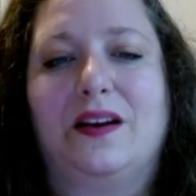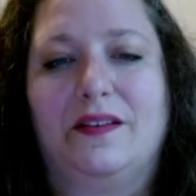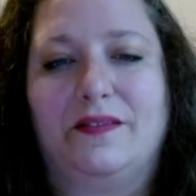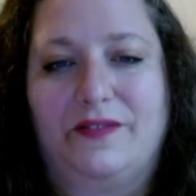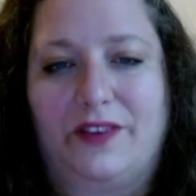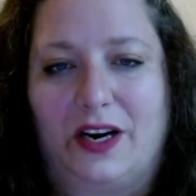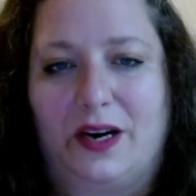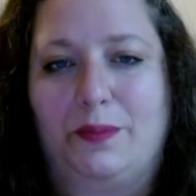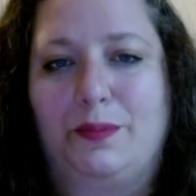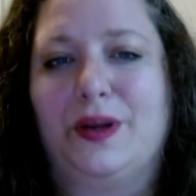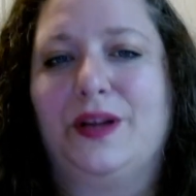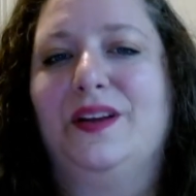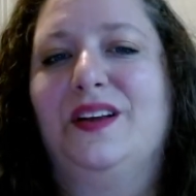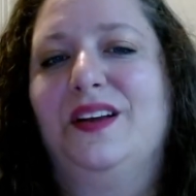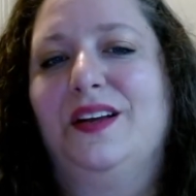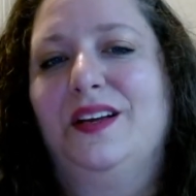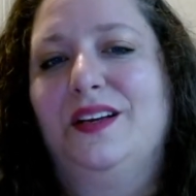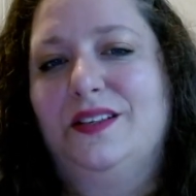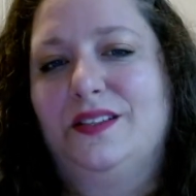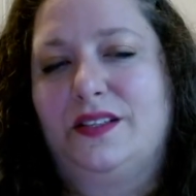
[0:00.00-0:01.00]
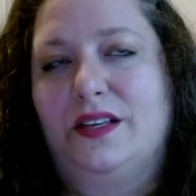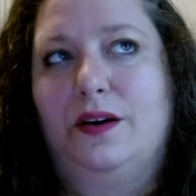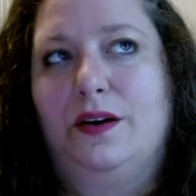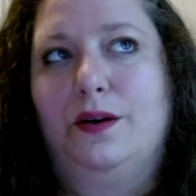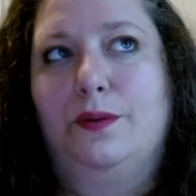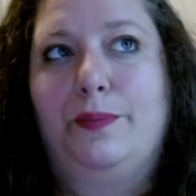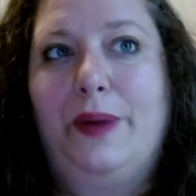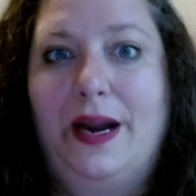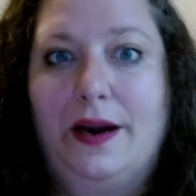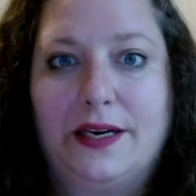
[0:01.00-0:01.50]
Verb. So
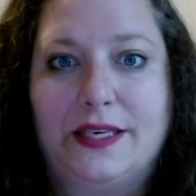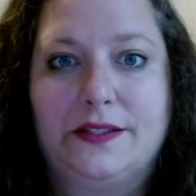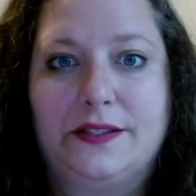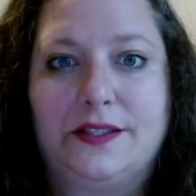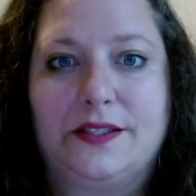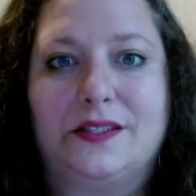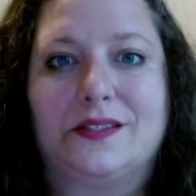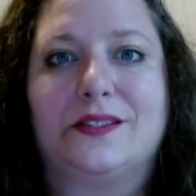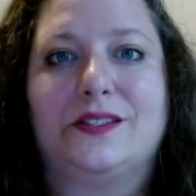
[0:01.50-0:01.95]
parents